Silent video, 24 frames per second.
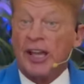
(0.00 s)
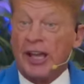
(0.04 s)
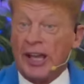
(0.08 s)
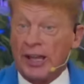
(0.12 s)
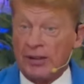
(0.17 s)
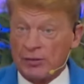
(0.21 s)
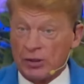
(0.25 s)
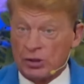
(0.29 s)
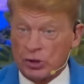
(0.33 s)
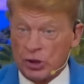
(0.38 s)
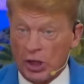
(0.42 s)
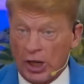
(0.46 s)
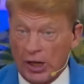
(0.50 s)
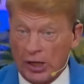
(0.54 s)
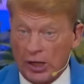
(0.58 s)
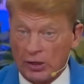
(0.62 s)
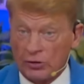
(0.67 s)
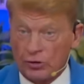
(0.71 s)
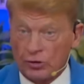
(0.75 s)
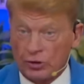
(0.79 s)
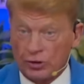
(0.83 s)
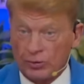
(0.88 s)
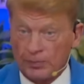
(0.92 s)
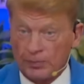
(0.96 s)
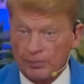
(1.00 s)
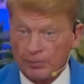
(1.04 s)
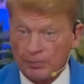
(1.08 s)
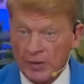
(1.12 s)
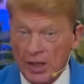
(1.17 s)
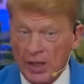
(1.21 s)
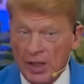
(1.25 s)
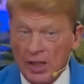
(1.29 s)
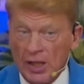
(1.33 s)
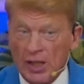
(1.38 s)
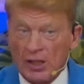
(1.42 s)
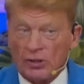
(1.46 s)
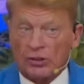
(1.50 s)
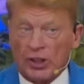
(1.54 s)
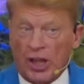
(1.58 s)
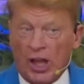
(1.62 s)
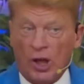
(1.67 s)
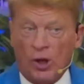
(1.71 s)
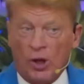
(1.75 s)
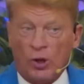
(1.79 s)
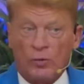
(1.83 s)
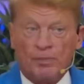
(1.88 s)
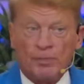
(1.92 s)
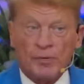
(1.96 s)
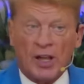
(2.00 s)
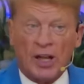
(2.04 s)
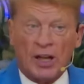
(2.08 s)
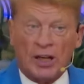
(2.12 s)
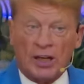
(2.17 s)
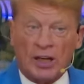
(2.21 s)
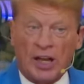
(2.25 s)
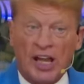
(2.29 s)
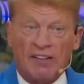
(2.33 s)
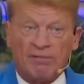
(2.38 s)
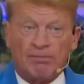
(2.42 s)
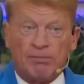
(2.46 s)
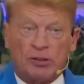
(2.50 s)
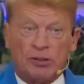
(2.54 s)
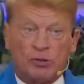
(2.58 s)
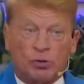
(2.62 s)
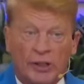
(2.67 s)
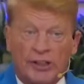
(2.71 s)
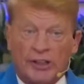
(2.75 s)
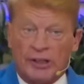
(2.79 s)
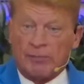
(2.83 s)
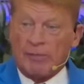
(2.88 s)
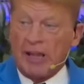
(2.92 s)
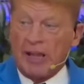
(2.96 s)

and the church. So love between